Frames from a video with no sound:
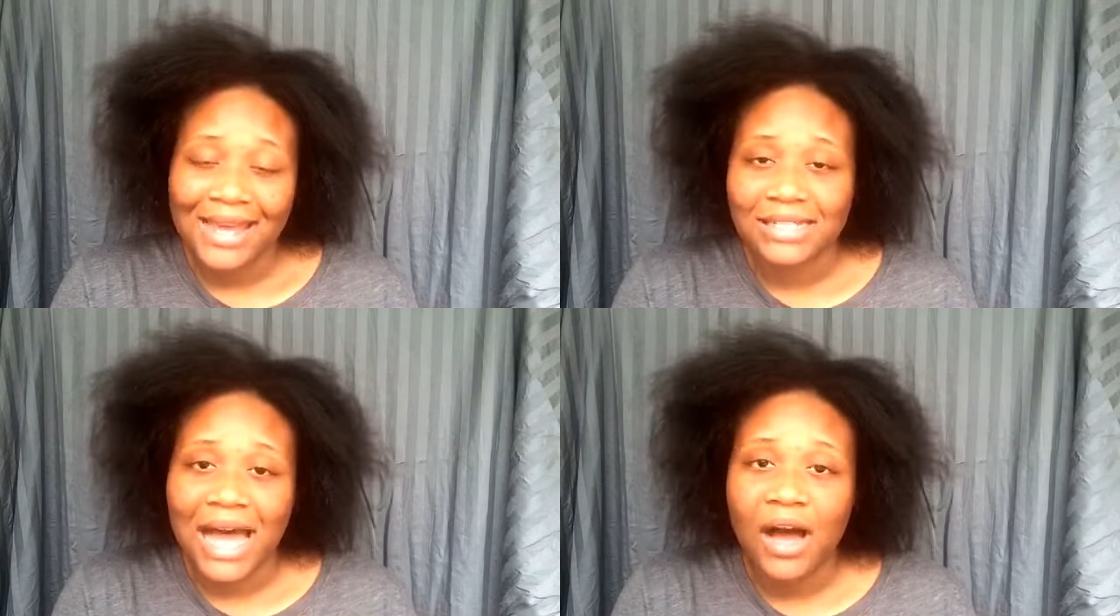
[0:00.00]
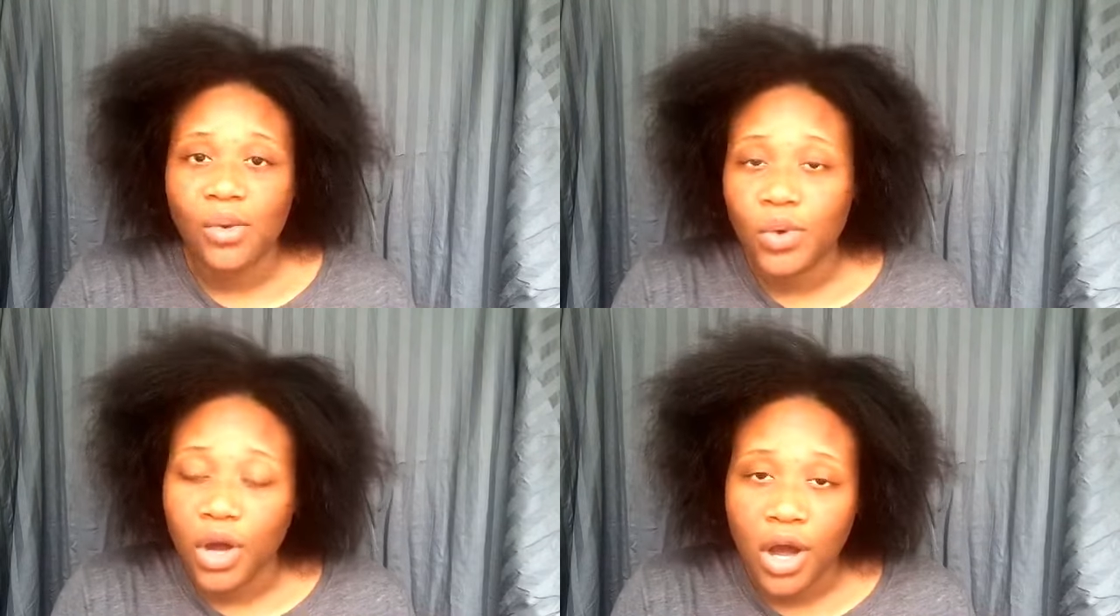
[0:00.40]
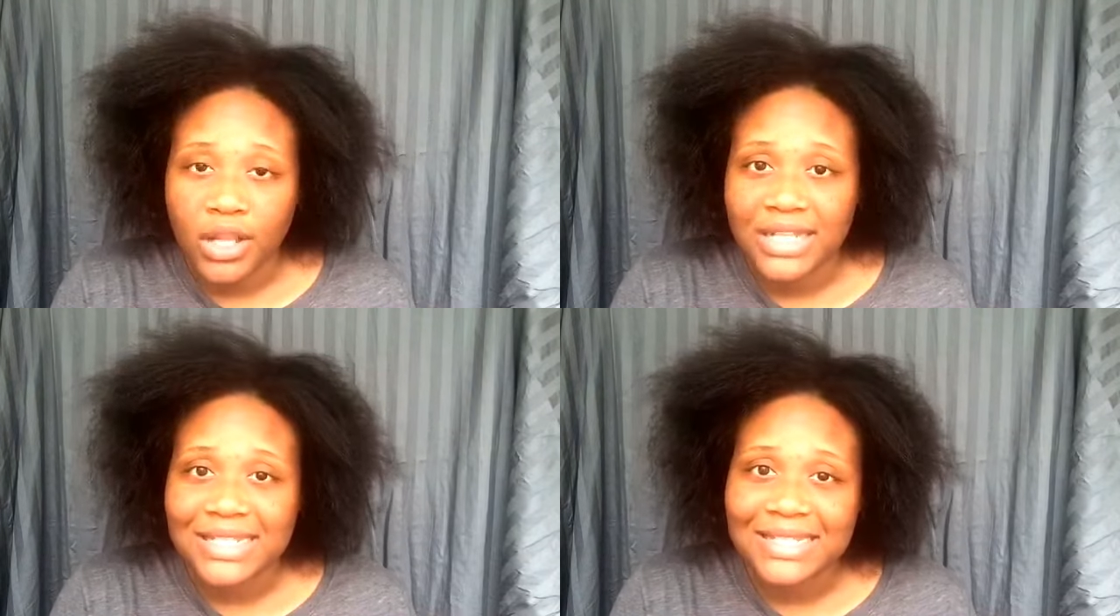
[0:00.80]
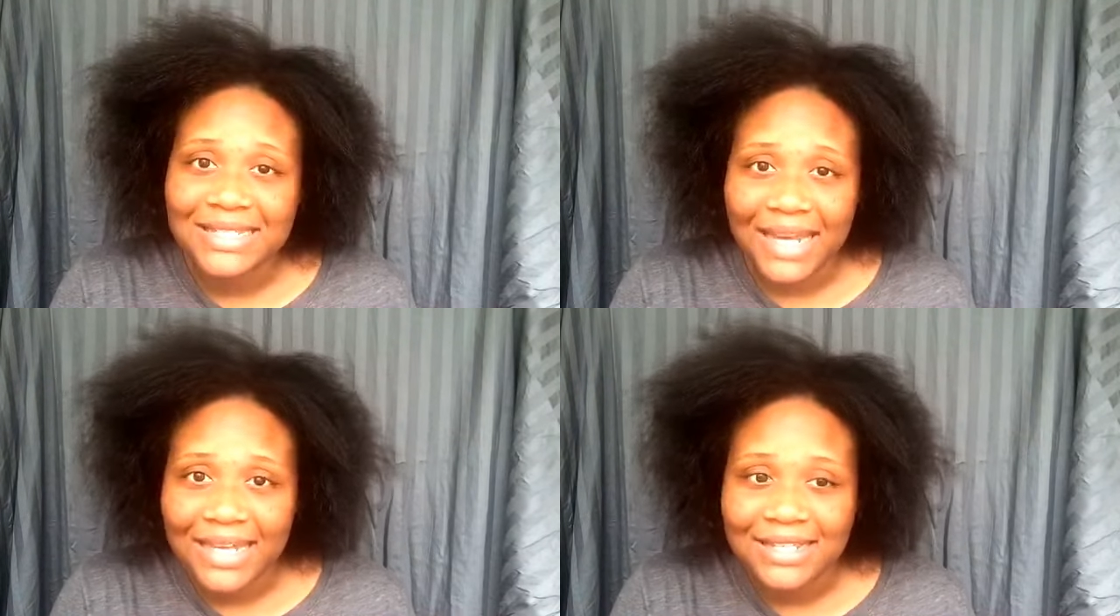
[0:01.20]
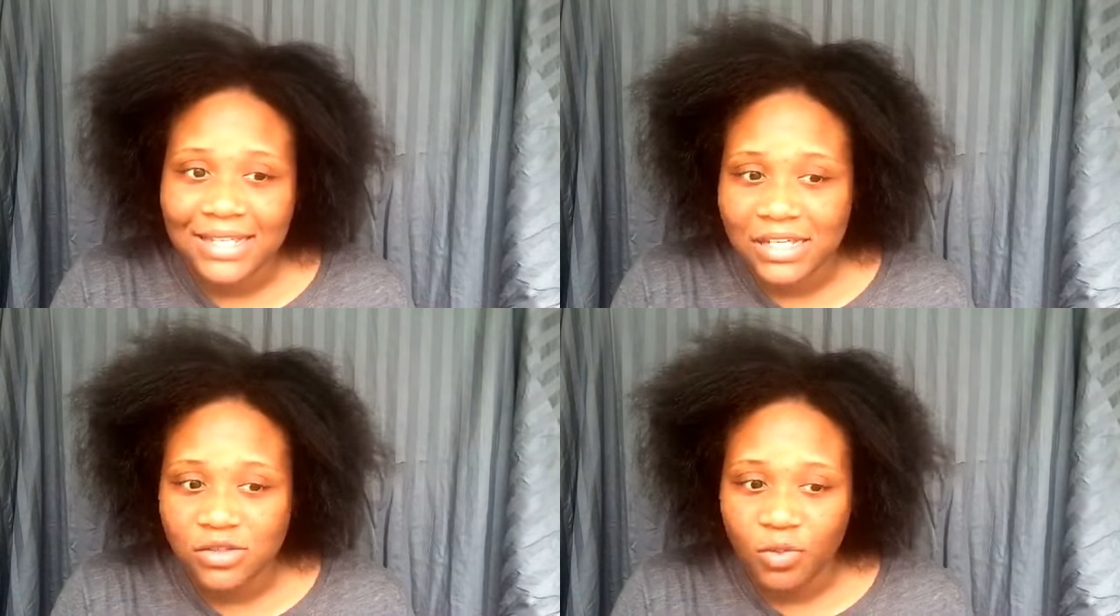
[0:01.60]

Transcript: guess I will call it stasis,